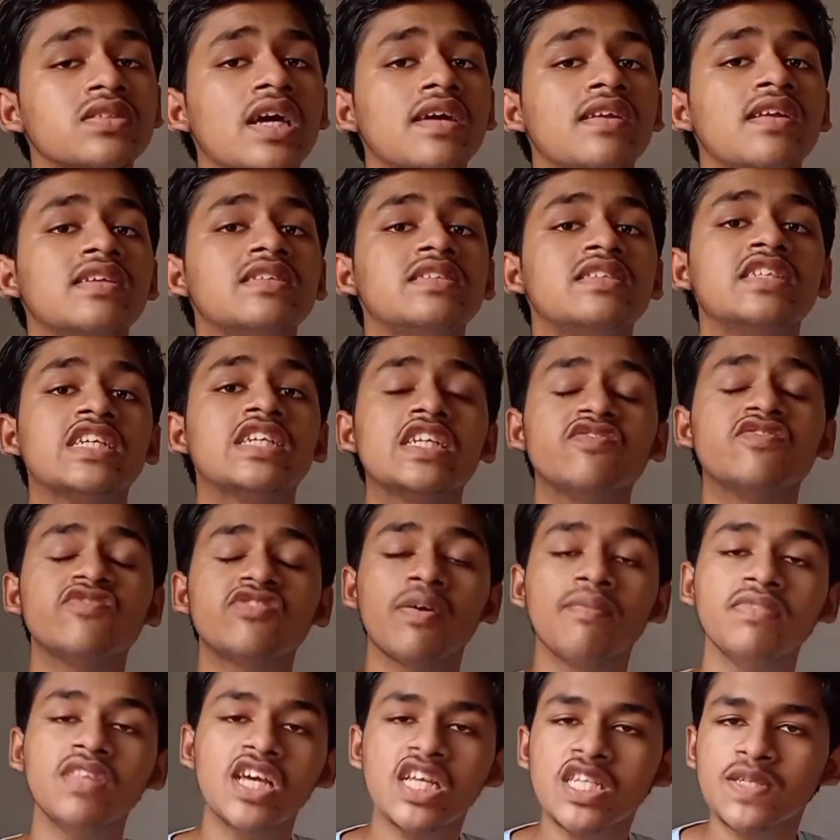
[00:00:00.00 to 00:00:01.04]
dioxide is
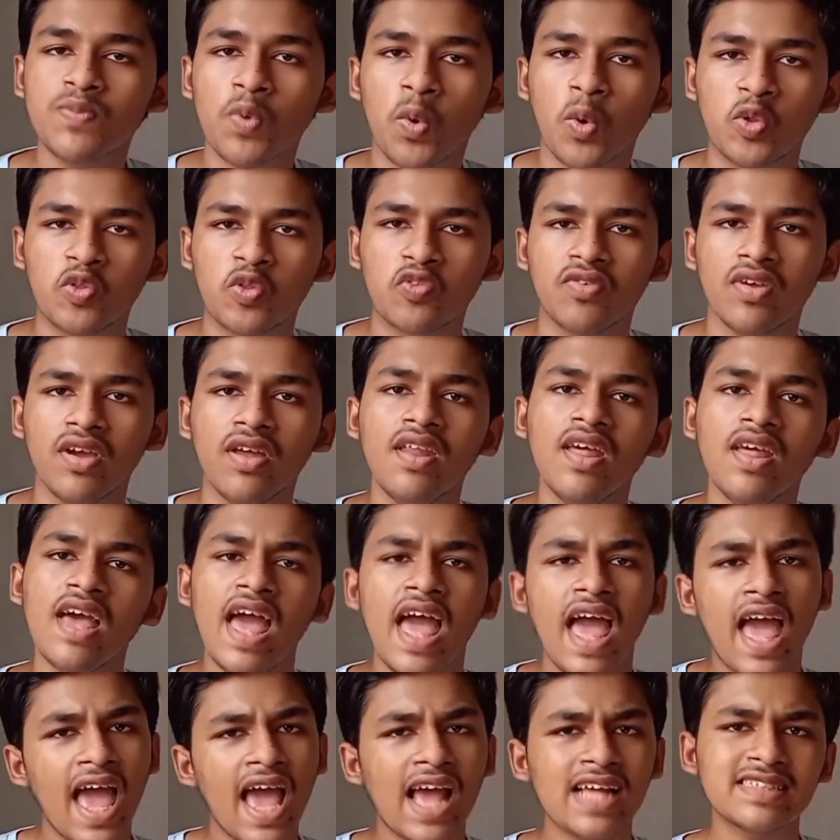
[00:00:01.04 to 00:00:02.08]
taken from the
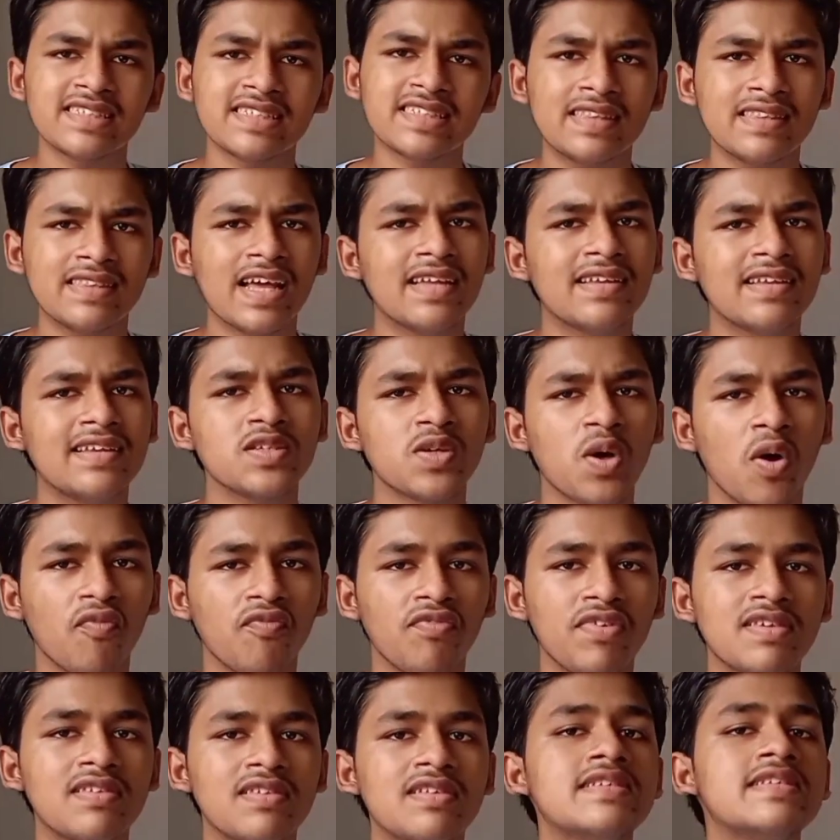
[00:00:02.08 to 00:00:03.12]
atmosphere, and sunlight
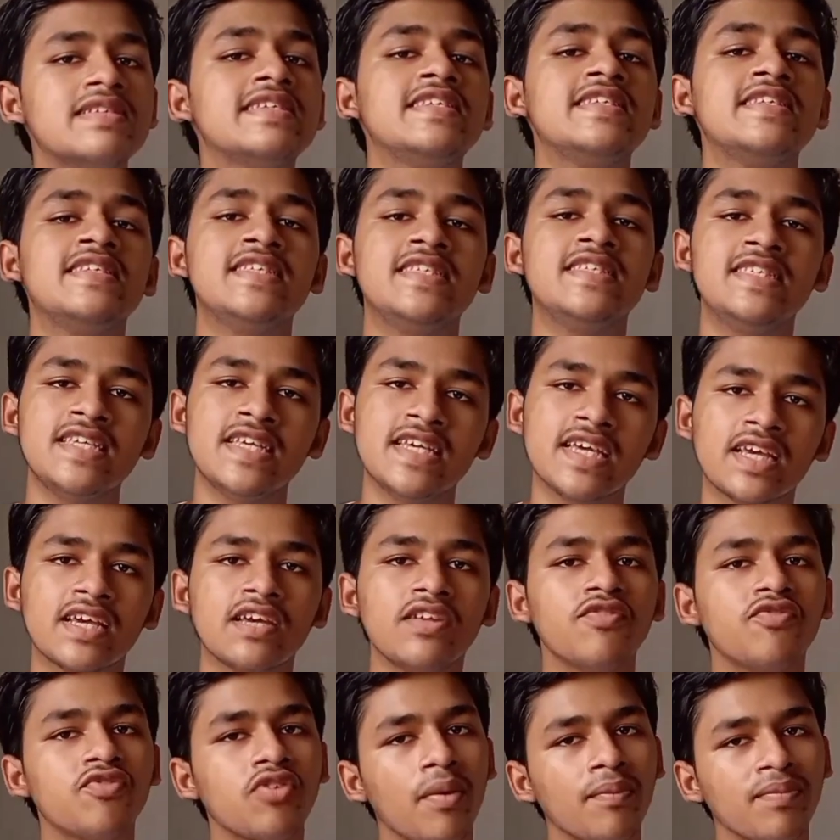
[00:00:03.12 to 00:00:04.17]
is obviously
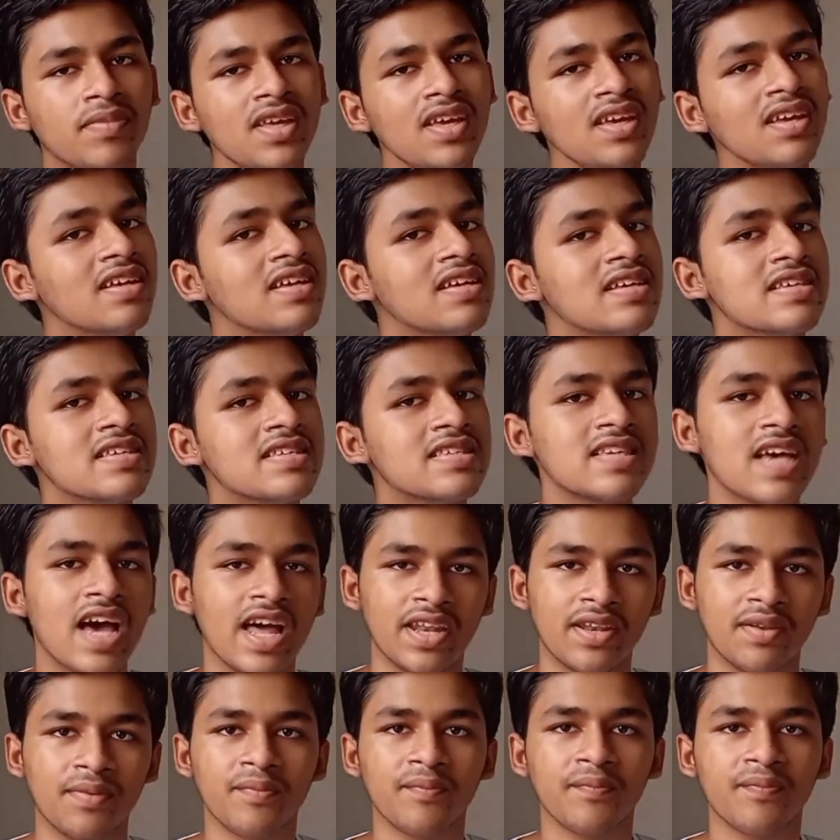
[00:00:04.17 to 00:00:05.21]
taken from the
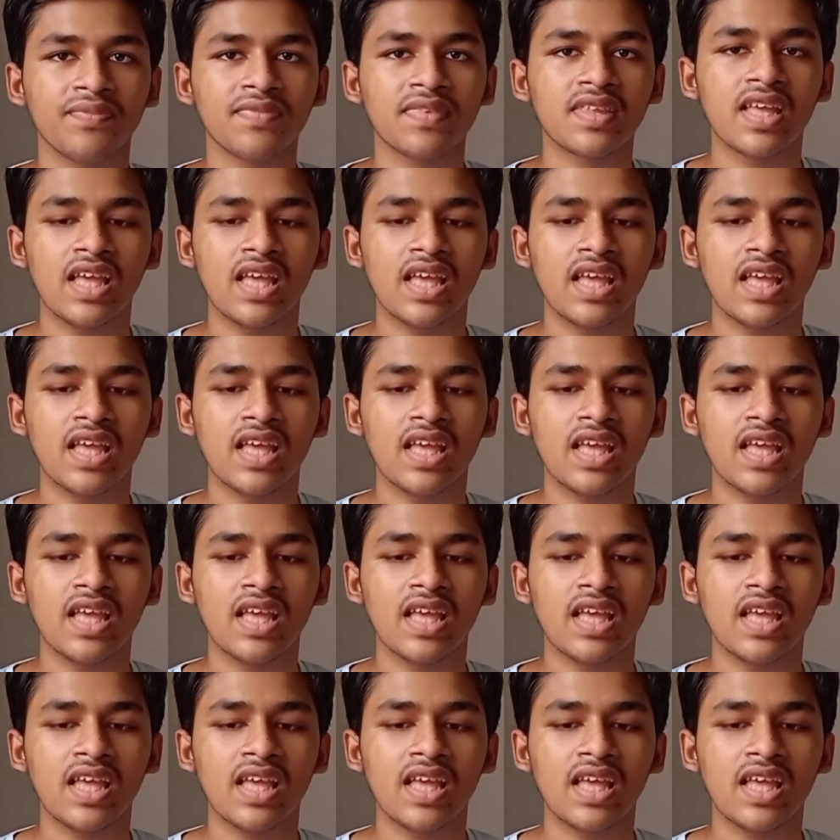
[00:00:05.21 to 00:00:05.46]
sun.